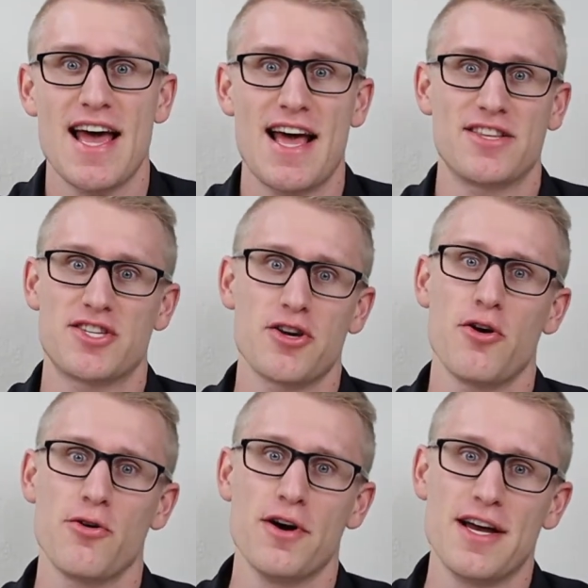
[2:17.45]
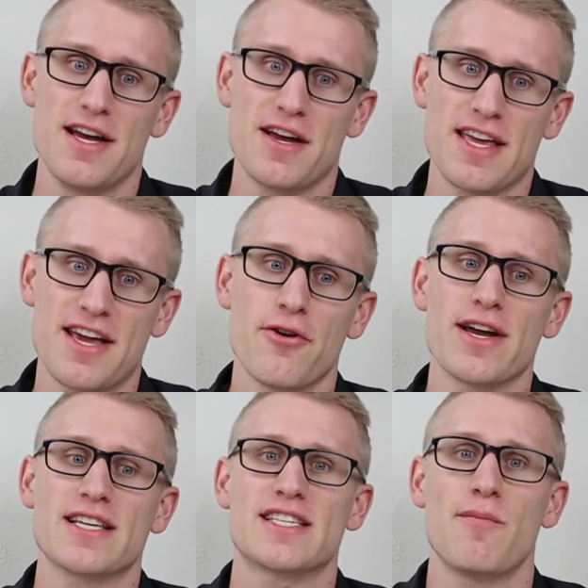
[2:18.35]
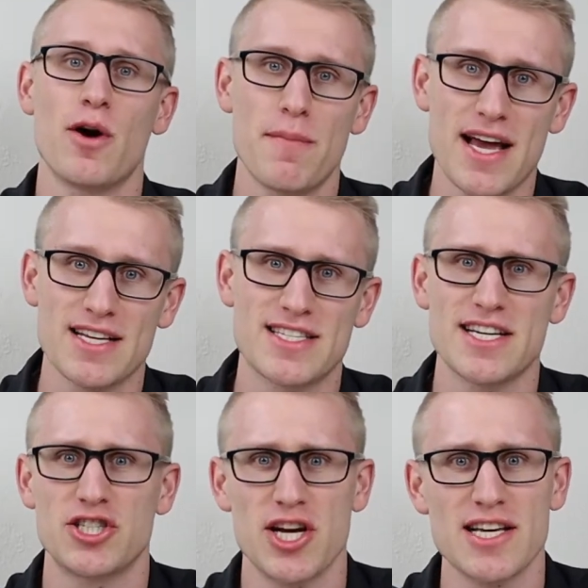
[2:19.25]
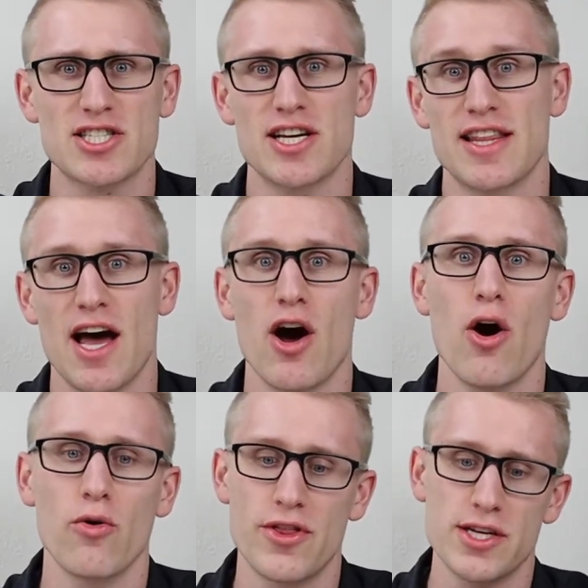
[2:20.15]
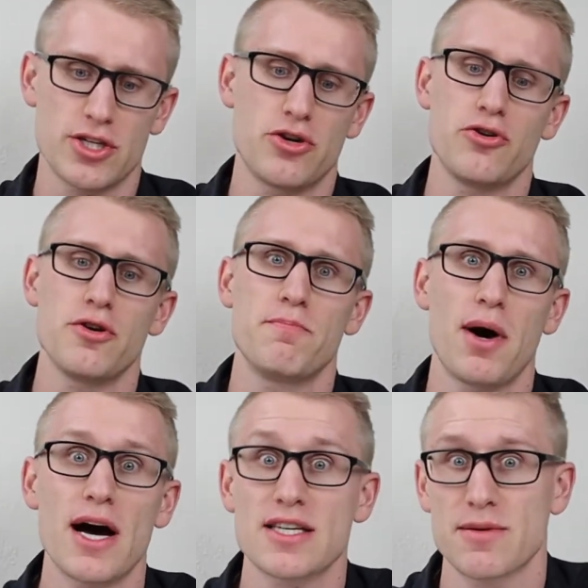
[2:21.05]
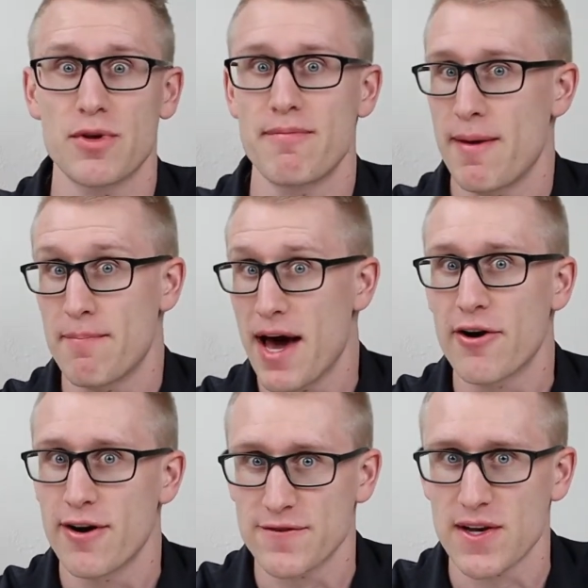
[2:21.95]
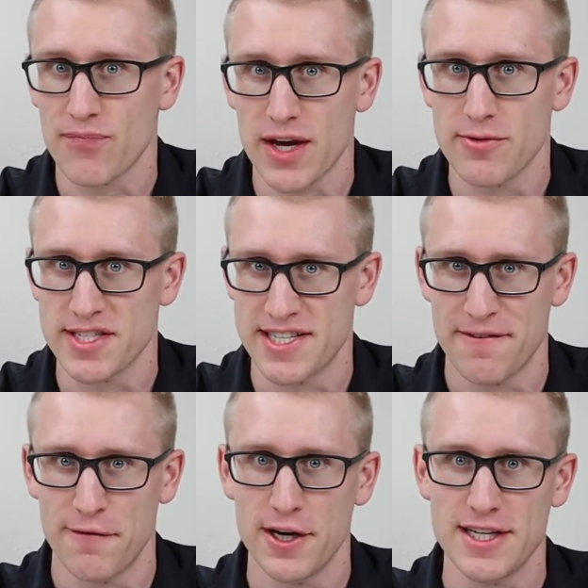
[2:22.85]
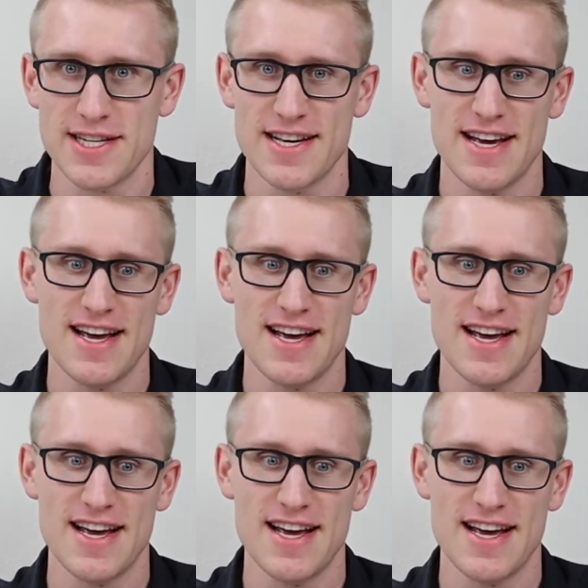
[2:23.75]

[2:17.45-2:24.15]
and so hearing someone make a suggestion that, oh, this could possibly be better if something was different,